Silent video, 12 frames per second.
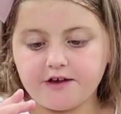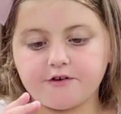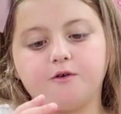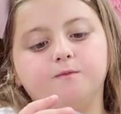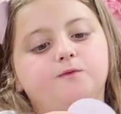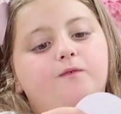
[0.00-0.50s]
it
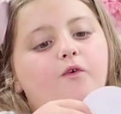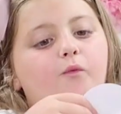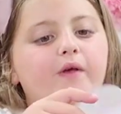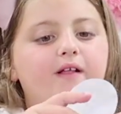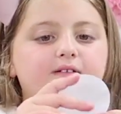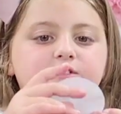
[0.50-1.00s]
comes with a
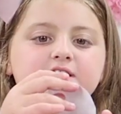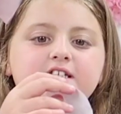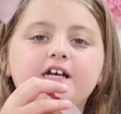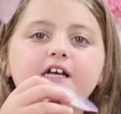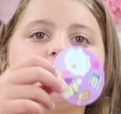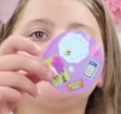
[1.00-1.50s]
wheel of
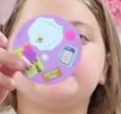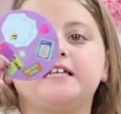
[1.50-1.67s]
stickers.